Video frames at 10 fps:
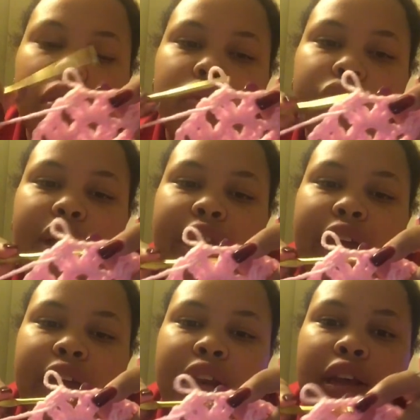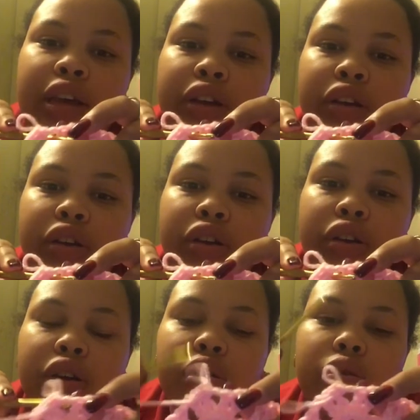right in here,
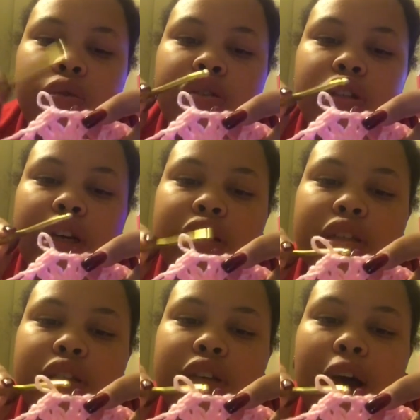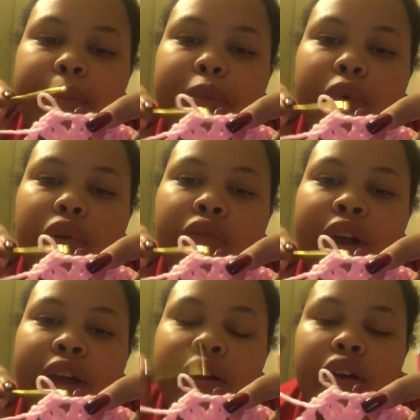once you get to the top right
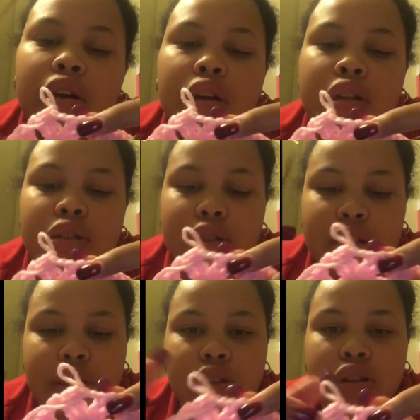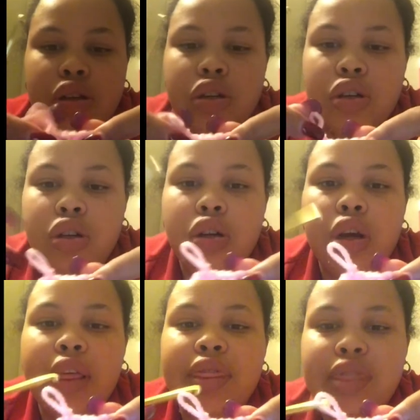here into the center,
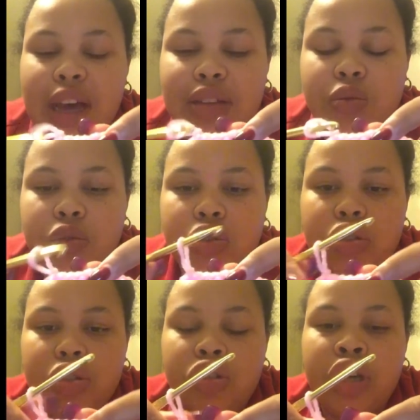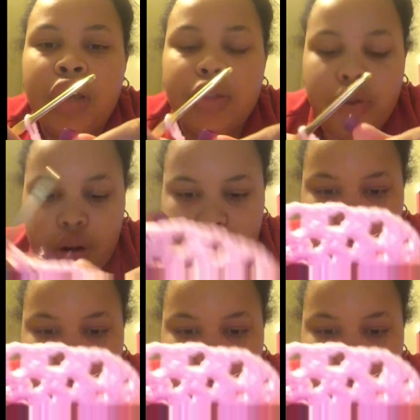that's when you chain 3. It